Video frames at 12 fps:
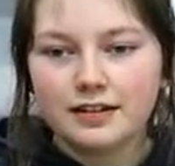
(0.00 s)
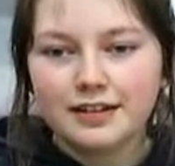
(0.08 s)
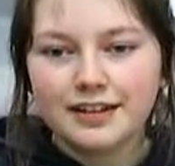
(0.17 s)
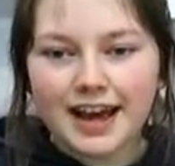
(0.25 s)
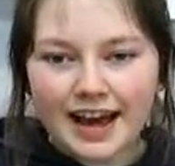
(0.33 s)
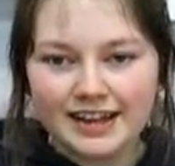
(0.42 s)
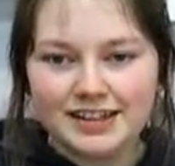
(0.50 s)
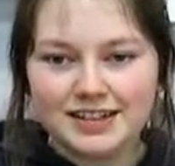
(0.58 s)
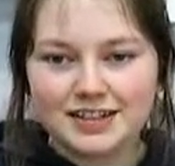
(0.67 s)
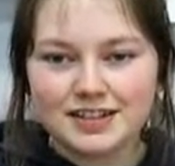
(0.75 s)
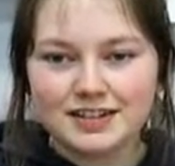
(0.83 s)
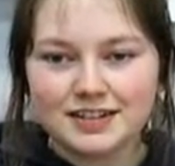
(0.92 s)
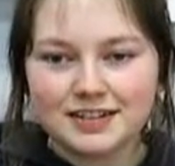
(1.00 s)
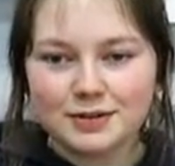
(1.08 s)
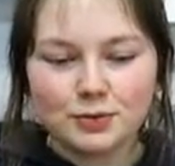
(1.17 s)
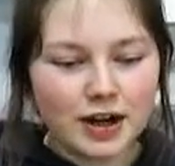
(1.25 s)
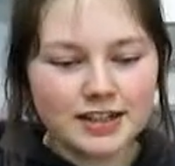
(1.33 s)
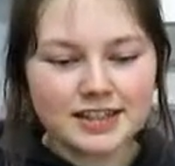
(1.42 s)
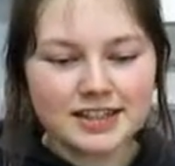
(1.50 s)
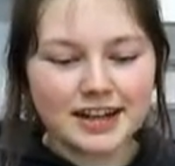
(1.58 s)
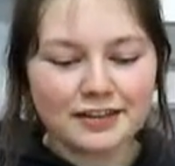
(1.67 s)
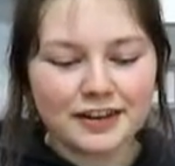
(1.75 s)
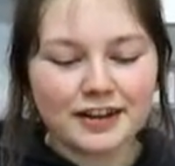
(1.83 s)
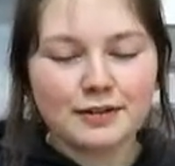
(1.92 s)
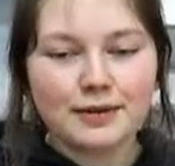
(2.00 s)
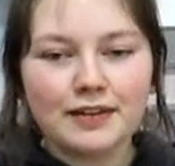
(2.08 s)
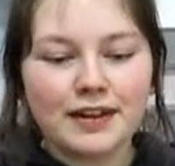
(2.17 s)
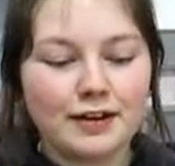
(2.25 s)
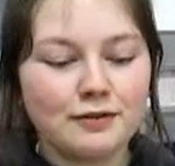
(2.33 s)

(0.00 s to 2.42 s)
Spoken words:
Yes. Why didn't I think about that?